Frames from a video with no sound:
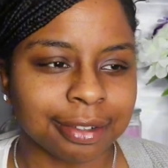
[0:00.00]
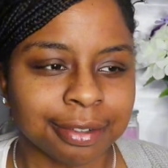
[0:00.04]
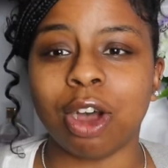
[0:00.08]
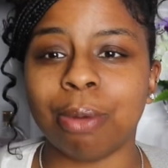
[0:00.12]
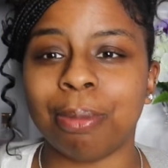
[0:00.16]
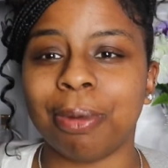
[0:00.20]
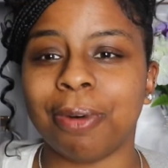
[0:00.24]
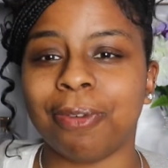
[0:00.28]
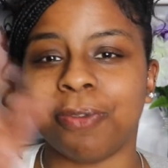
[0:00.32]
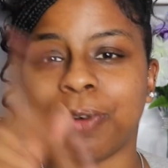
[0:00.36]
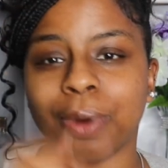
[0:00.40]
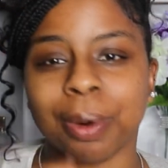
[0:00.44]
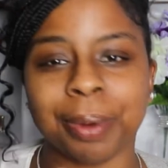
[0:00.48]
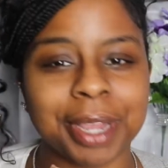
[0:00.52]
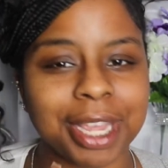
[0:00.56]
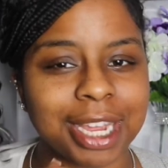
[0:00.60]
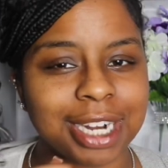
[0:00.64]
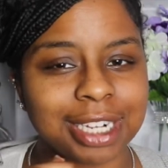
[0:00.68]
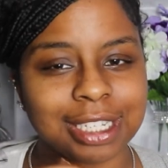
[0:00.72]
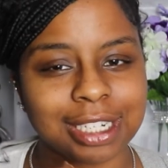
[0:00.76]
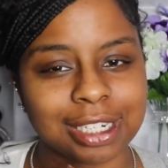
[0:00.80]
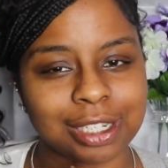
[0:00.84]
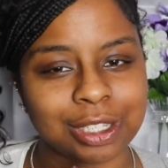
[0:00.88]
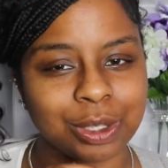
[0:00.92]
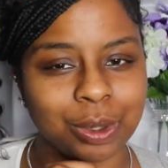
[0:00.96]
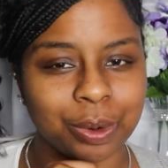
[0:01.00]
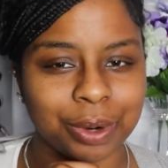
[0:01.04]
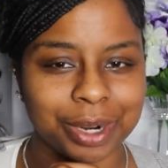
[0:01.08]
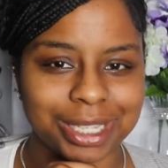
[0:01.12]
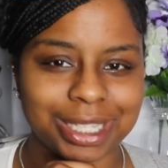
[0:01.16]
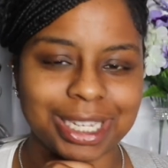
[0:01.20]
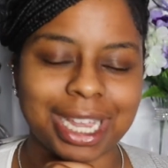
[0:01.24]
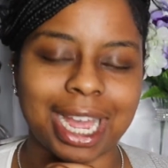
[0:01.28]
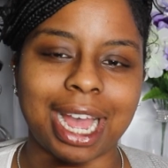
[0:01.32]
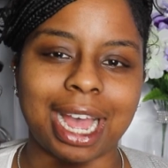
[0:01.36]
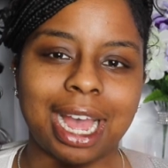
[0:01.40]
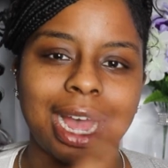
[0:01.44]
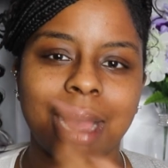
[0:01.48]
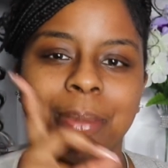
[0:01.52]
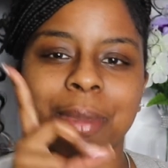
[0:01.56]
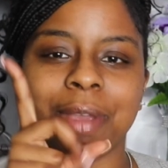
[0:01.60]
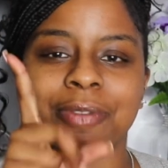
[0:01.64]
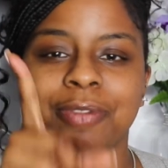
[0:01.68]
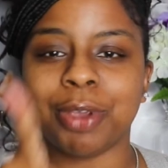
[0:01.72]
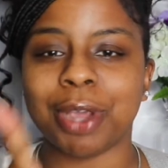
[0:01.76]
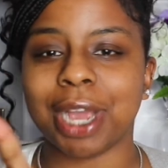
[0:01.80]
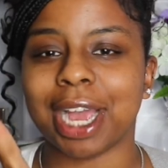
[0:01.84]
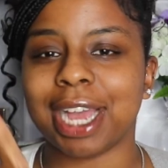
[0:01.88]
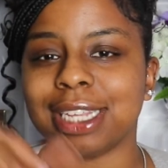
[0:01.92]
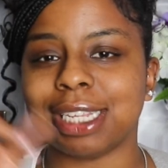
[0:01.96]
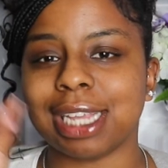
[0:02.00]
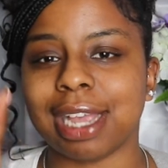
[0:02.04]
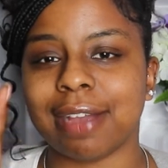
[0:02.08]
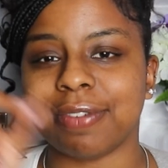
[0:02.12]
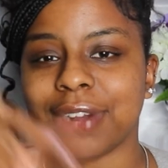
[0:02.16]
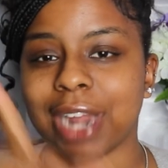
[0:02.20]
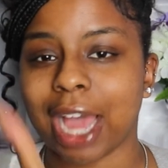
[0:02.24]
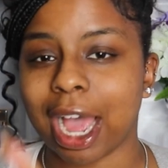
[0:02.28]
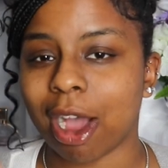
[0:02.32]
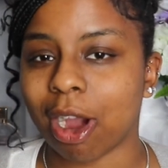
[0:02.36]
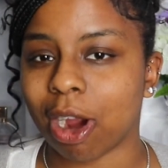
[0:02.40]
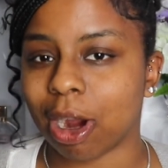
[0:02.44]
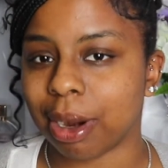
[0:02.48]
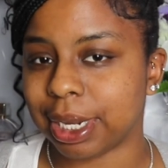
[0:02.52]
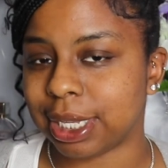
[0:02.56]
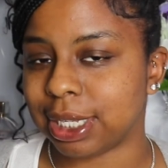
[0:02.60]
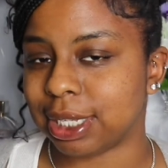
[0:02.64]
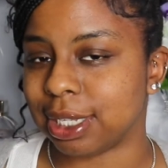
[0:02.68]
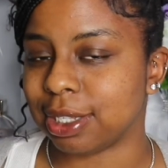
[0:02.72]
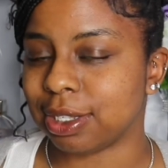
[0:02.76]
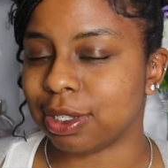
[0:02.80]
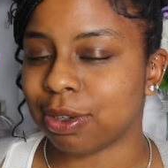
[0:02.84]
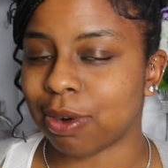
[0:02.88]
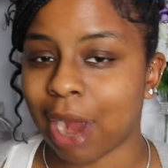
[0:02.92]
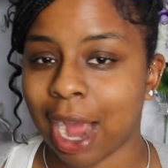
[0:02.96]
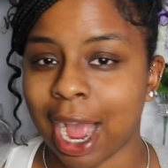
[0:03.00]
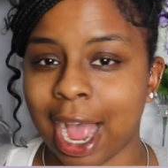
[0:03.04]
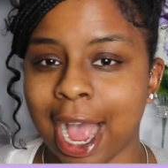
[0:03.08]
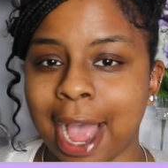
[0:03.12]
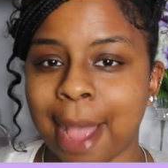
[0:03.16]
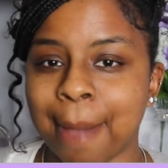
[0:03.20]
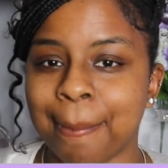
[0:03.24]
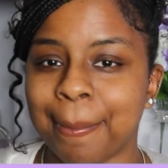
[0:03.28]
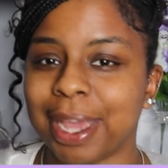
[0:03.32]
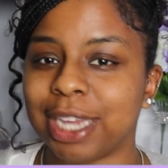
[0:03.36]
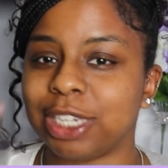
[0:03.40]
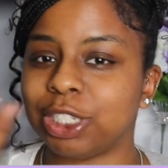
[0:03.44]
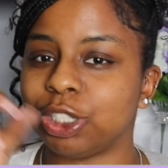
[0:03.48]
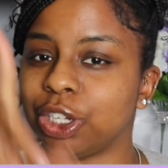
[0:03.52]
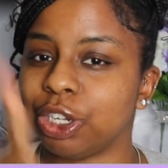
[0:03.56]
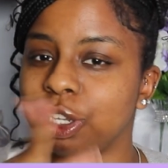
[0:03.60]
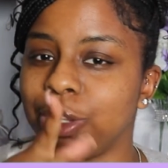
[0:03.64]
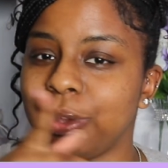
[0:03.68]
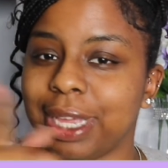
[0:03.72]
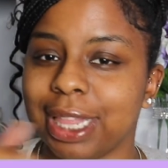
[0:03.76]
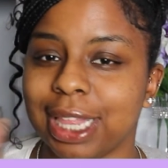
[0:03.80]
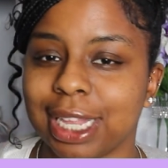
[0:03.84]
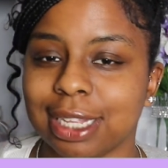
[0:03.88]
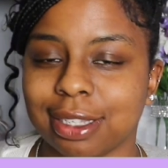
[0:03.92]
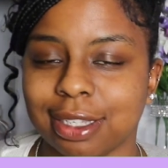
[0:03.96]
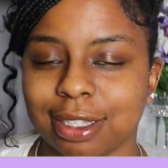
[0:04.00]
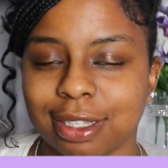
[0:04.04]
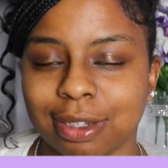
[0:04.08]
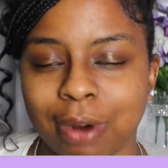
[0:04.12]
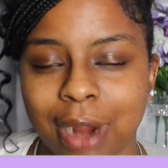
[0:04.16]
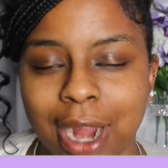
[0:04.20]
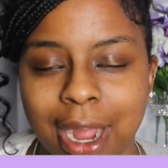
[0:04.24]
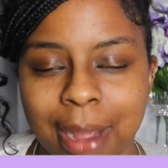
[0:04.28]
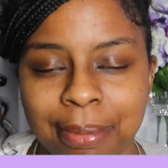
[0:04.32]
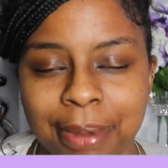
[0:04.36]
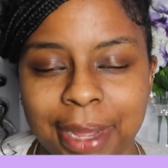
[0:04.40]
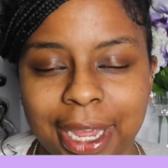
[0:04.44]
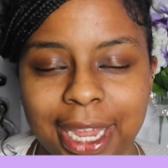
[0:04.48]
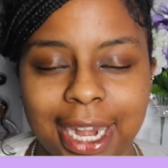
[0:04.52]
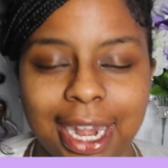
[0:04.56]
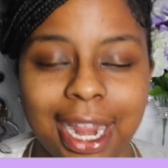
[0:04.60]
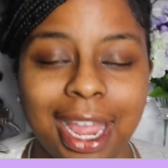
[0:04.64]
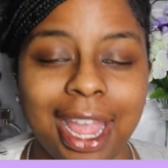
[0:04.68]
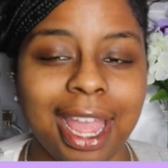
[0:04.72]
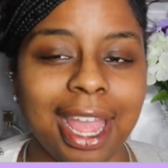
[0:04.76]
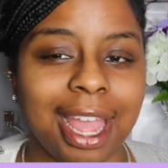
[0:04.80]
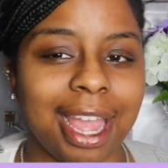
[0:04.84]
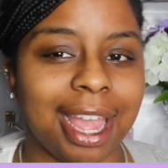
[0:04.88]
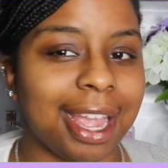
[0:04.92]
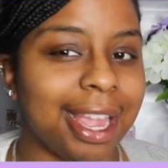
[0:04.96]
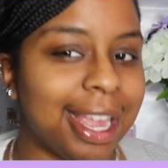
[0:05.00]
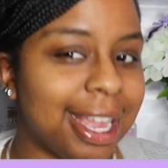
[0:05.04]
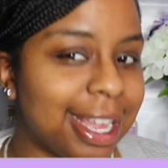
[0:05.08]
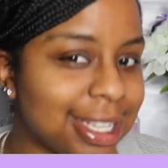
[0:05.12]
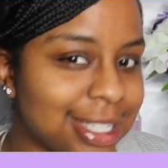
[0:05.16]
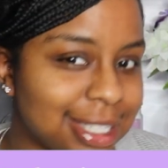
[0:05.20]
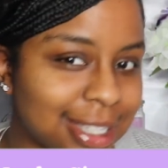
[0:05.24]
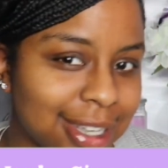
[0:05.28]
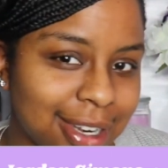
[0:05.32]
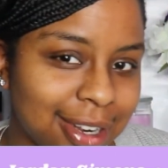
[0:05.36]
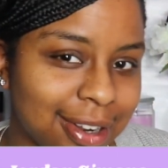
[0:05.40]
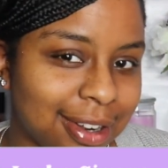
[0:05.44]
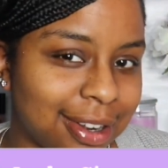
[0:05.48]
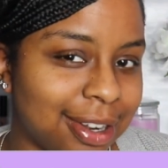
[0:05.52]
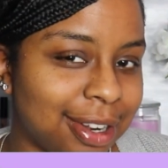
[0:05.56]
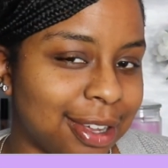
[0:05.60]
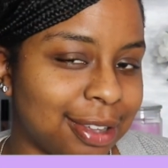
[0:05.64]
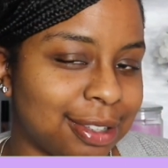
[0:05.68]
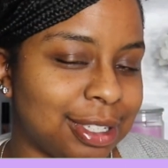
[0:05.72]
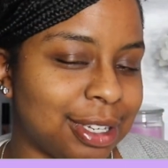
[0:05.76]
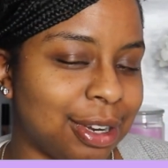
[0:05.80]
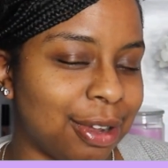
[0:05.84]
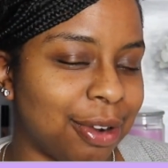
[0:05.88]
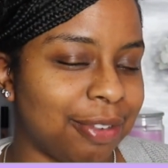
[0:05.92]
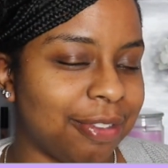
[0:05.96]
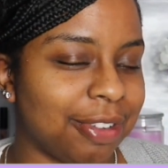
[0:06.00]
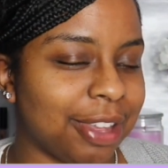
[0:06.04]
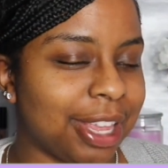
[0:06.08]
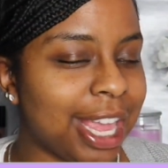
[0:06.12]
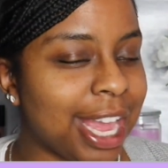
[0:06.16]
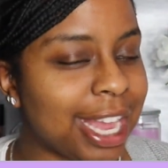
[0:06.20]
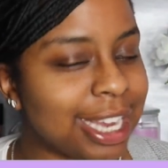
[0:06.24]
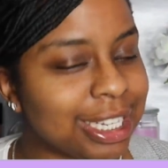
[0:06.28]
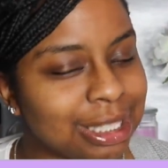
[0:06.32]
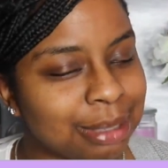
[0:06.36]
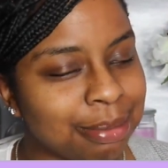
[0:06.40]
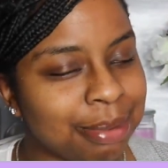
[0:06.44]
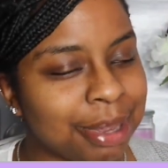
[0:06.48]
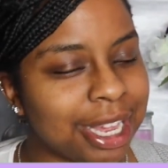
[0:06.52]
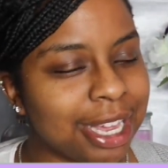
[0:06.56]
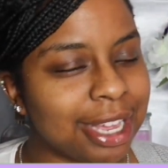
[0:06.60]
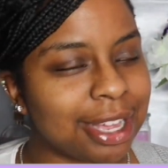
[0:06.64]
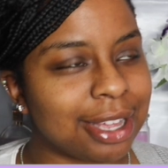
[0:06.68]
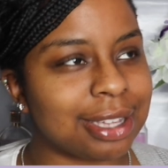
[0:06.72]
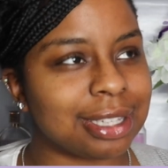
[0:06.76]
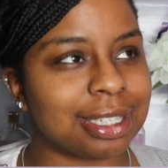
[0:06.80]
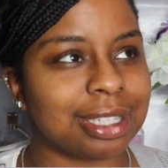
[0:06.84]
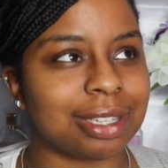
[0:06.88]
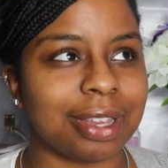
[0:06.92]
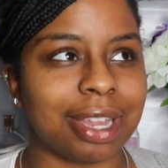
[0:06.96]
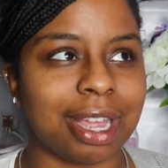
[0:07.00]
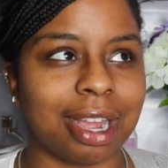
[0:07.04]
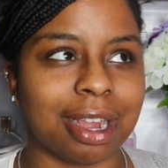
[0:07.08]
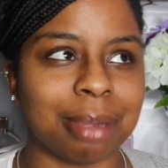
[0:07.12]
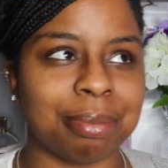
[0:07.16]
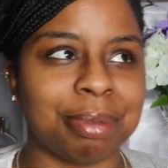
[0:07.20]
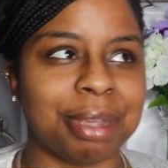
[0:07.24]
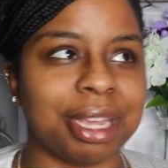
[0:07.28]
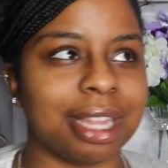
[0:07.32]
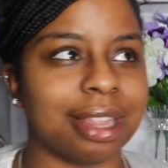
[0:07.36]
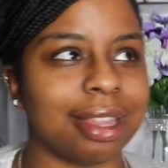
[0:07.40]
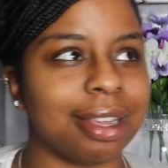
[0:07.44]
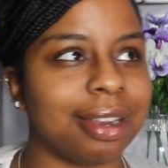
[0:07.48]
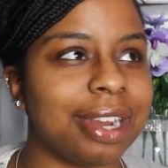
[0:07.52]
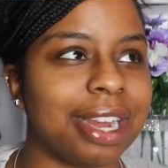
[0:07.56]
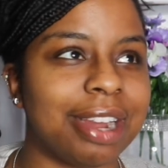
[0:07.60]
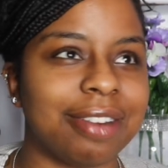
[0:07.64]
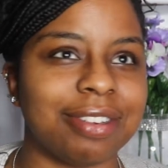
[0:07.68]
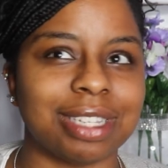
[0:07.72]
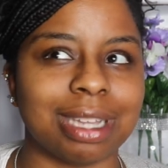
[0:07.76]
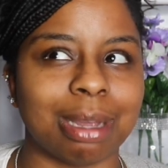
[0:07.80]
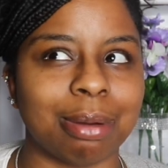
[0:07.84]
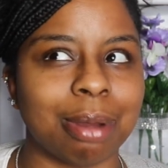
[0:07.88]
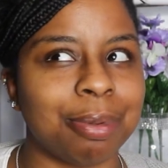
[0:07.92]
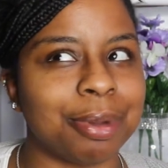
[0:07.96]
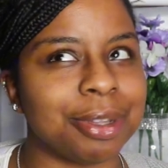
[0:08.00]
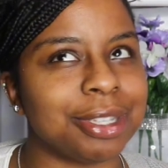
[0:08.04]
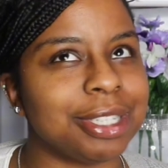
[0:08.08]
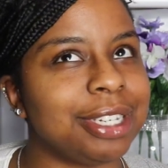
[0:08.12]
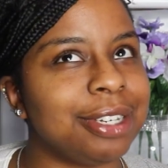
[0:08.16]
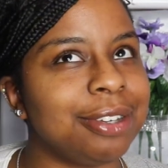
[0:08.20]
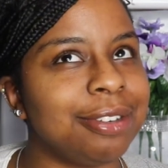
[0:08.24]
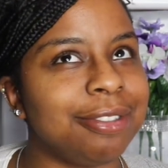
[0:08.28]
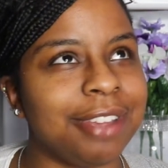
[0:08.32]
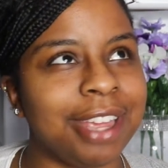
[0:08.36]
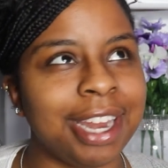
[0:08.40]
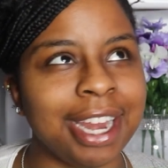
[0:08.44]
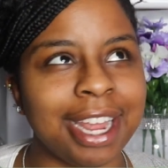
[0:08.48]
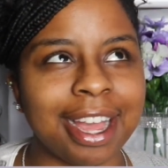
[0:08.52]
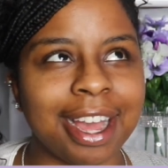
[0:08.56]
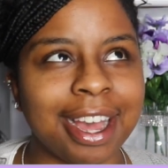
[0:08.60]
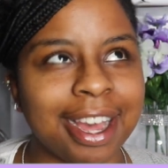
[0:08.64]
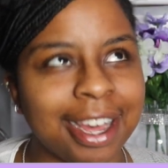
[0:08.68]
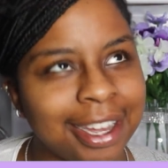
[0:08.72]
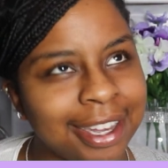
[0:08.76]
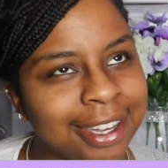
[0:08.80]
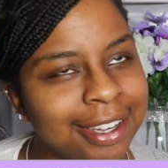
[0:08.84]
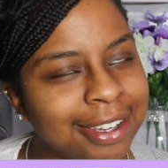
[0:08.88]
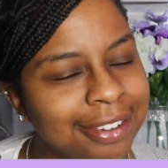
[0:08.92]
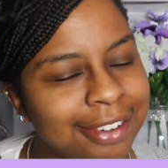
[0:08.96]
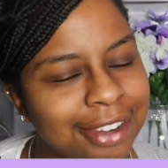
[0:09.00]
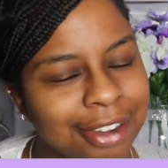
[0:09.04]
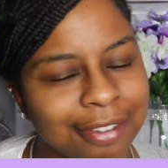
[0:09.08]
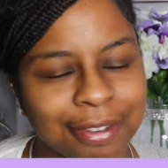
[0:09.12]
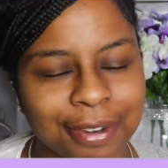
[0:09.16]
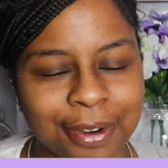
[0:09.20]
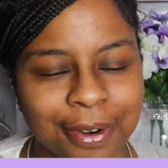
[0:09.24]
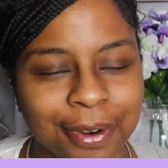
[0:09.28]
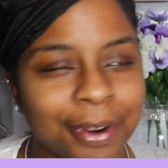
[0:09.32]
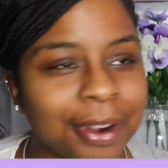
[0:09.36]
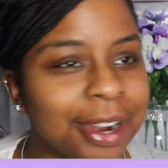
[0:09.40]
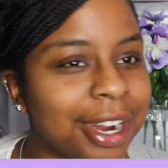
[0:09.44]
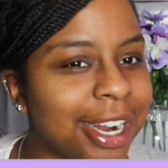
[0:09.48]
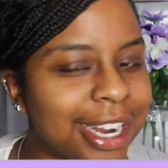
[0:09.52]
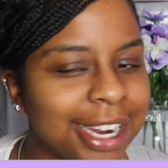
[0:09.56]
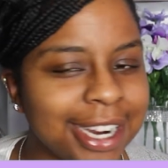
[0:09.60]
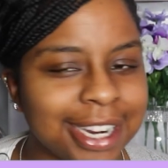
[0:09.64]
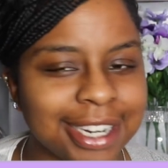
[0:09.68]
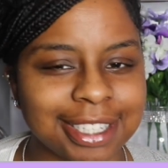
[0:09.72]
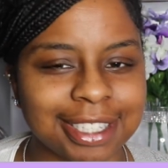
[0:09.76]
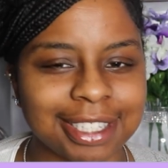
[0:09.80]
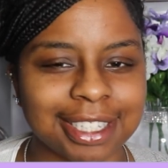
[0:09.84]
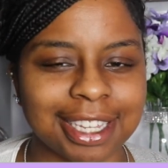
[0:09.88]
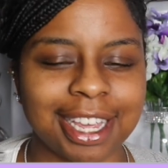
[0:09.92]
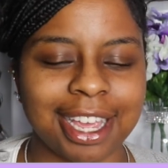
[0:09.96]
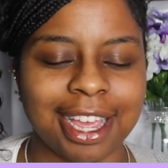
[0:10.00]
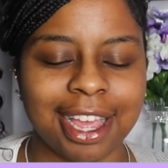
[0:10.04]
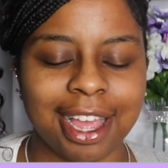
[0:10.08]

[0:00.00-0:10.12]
Oh, before we get into the story time, if you guys have not already subscribed, make sure you hit that subscribe button and turn on those notification bells so y'all can be alert every time I post a new video, of course.